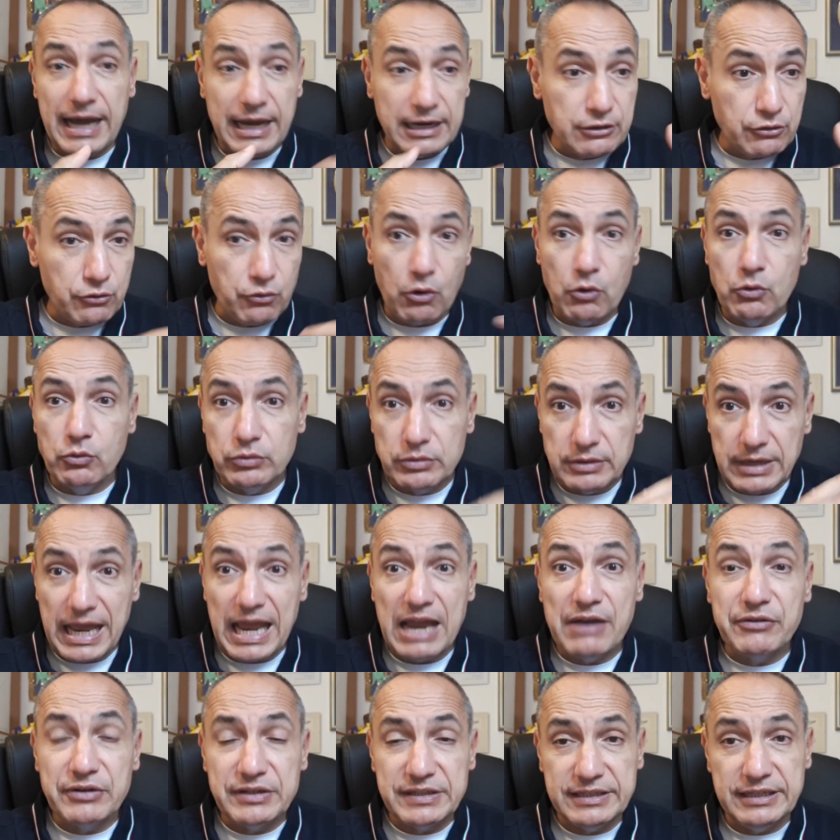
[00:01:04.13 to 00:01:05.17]
I wrote
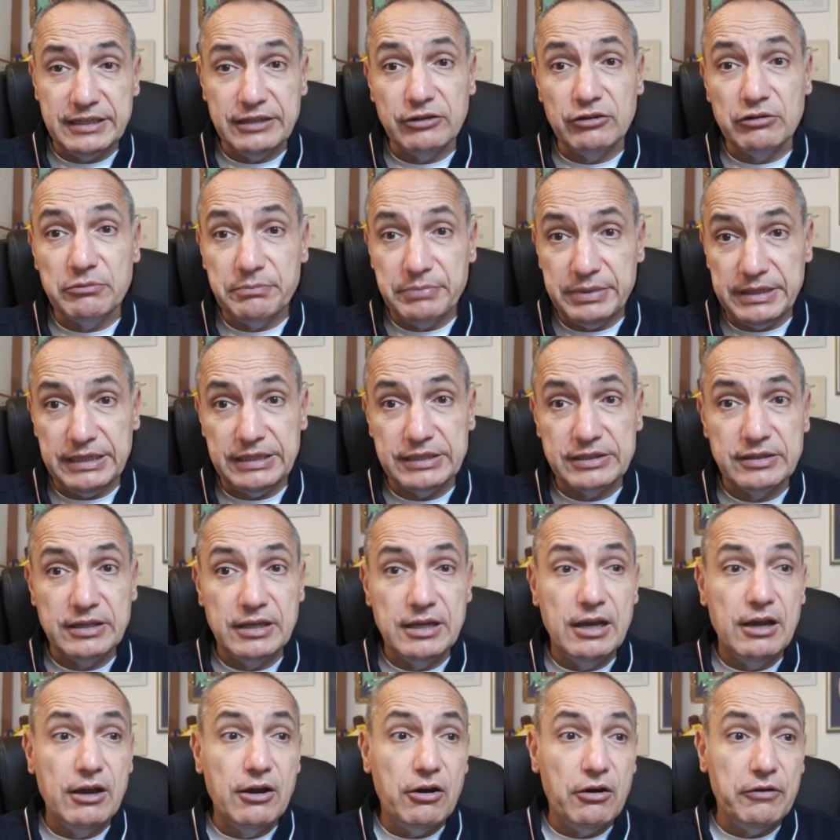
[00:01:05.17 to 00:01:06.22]
every single piece
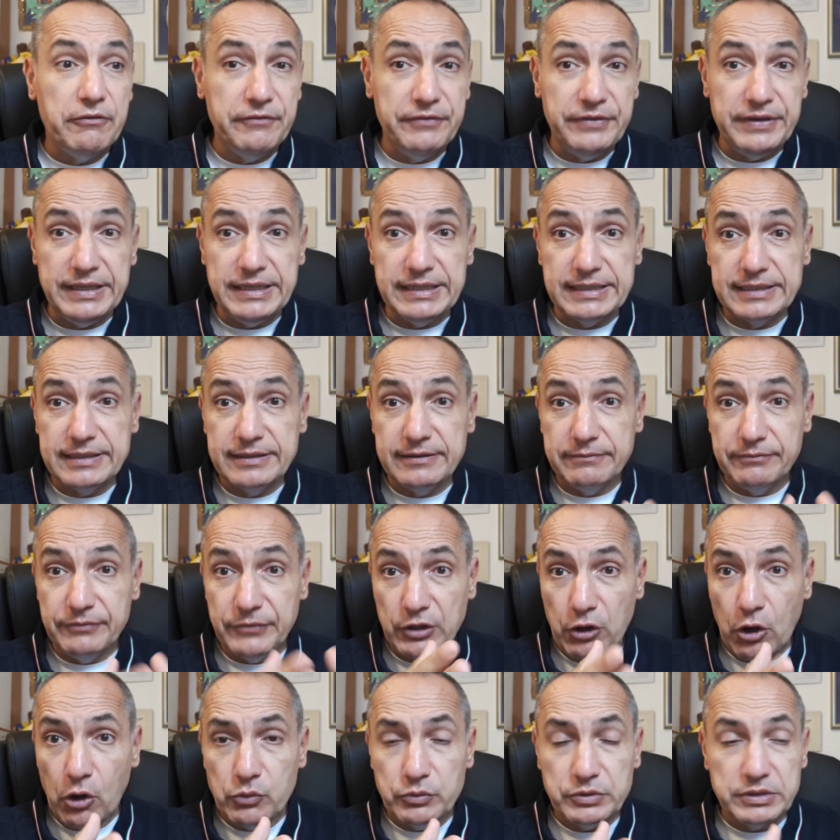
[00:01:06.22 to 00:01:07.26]
of these
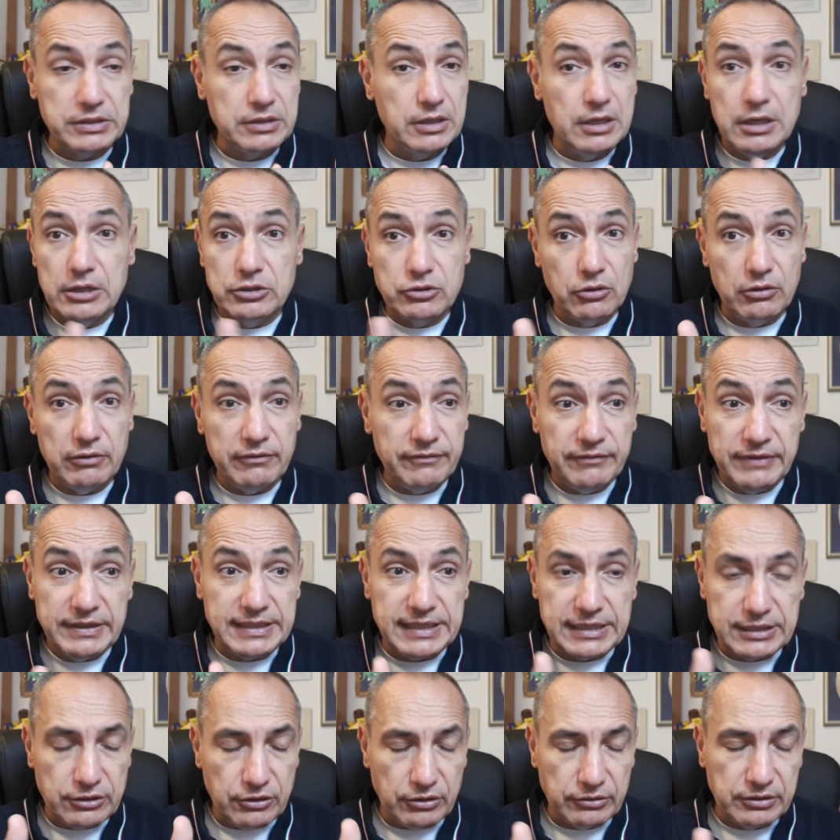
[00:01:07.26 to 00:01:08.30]
codes. So this
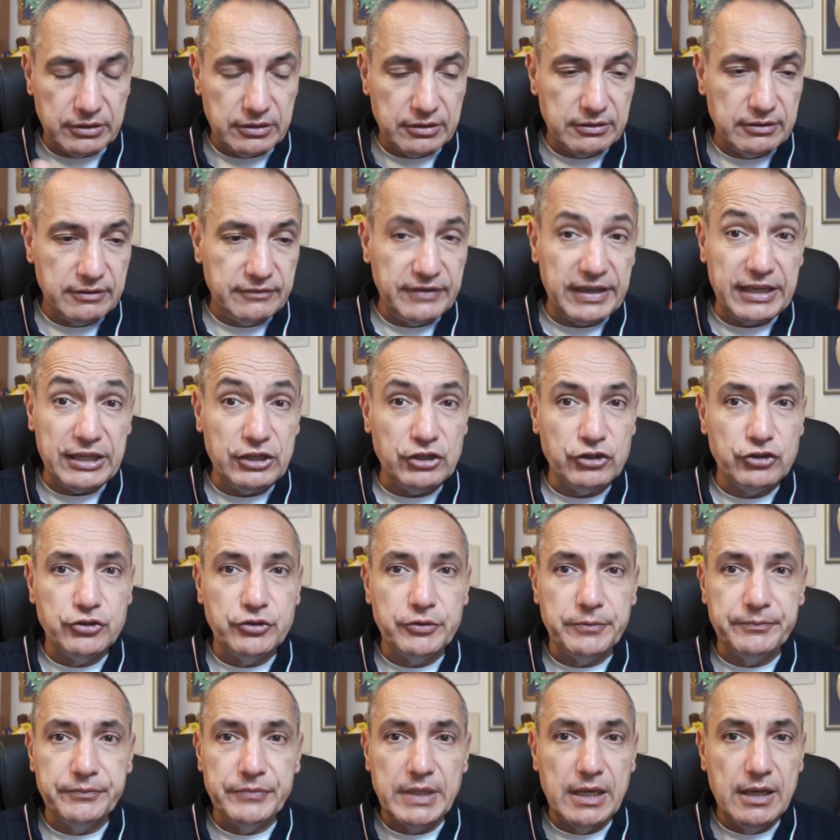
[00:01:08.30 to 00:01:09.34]
is not the issue.
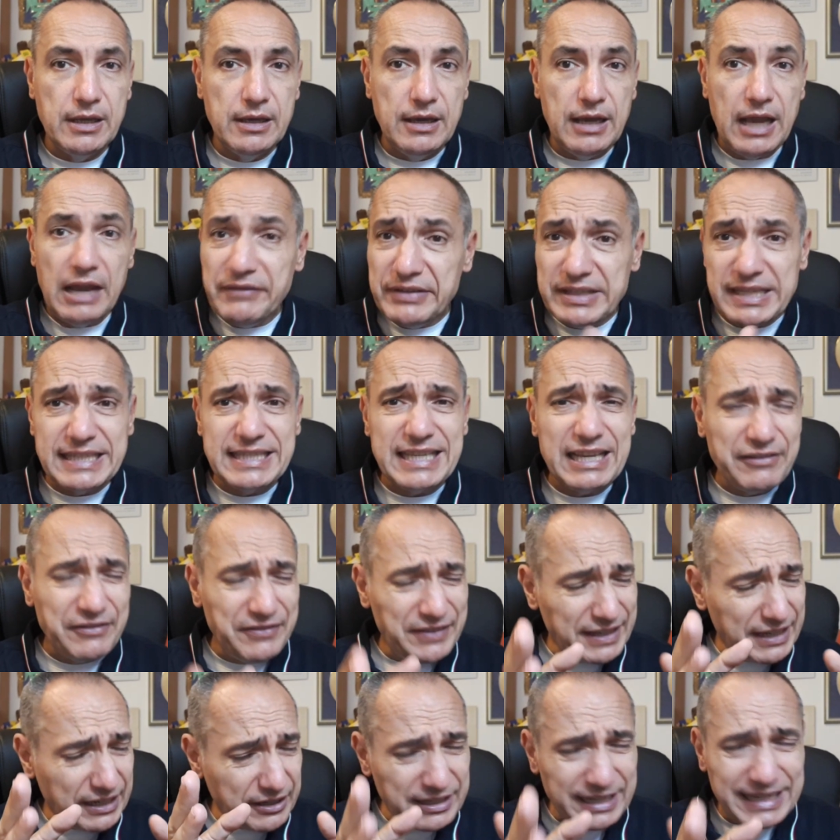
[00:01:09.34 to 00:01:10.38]
And this is
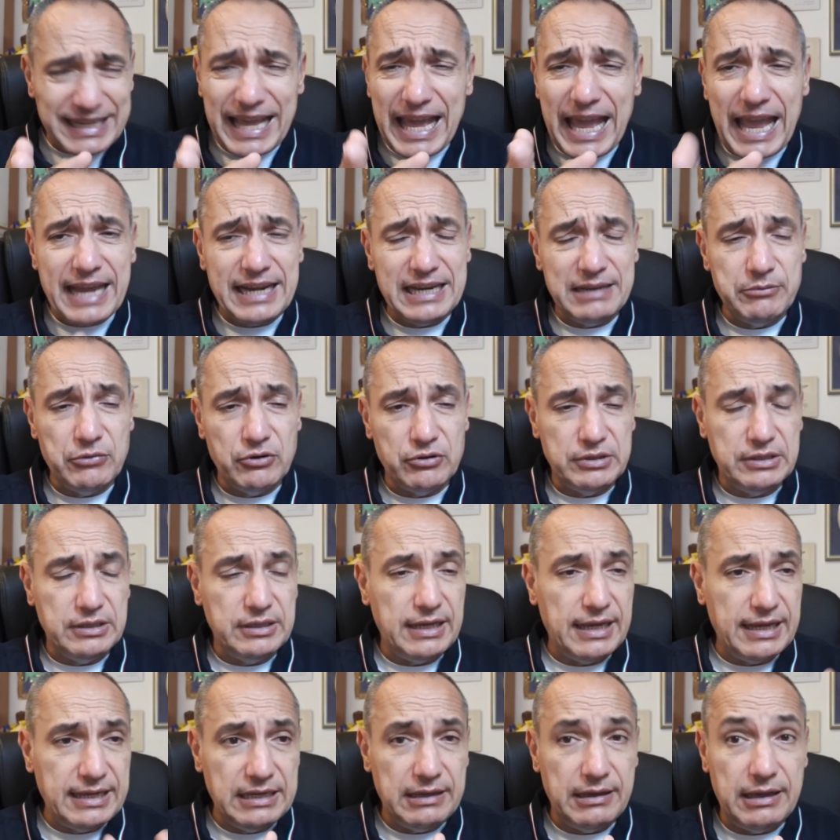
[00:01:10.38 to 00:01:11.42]
something really anybody,
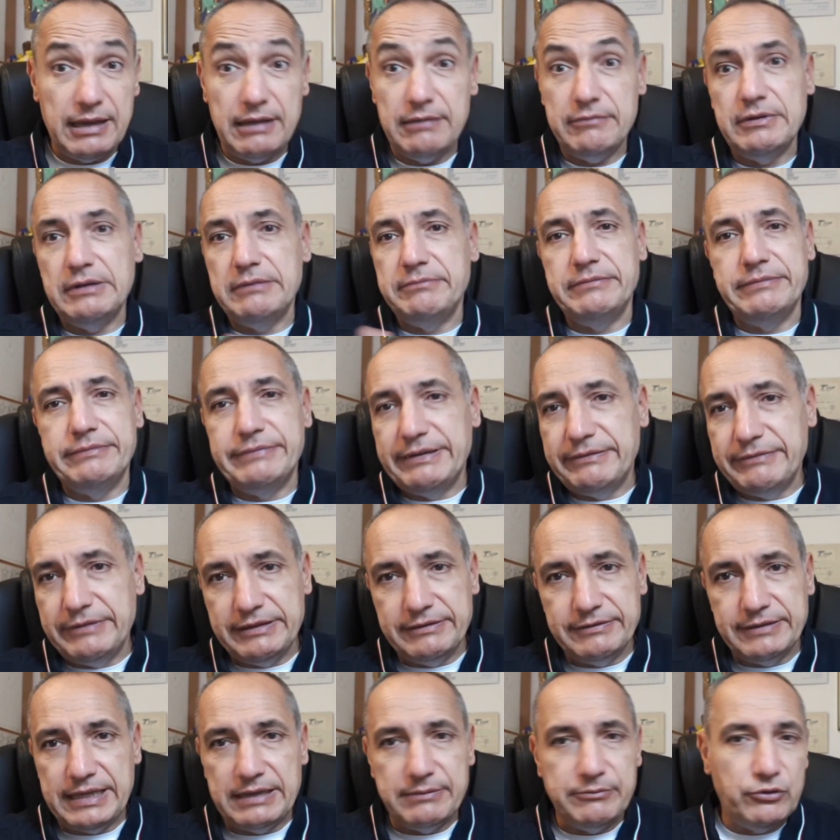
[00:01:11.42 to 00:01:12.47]
any, eh,
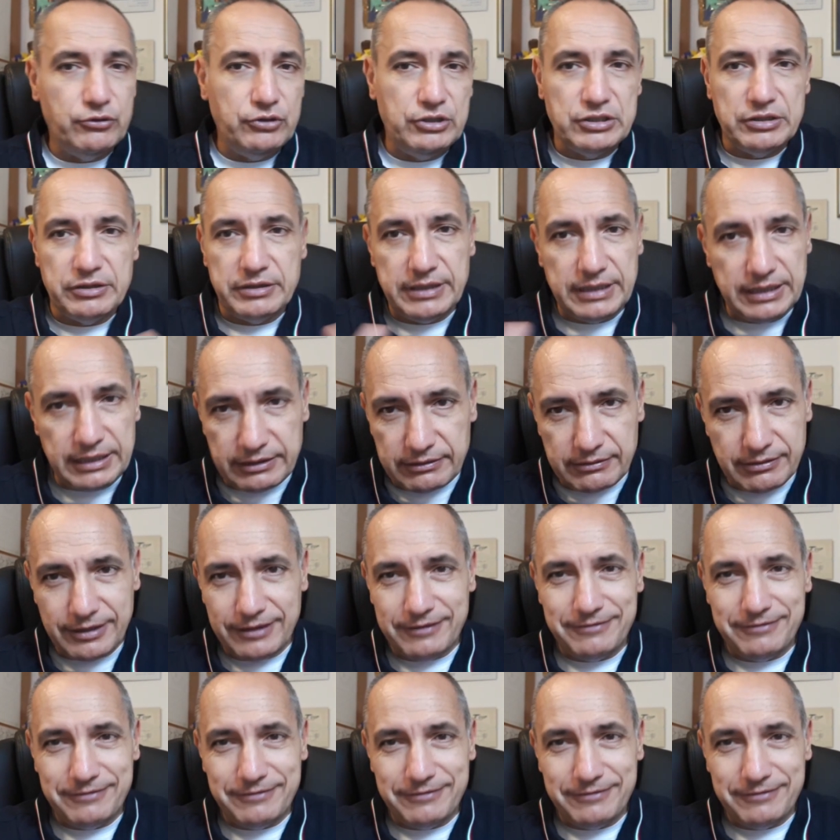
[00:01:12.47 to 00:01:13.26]
if somebody's really,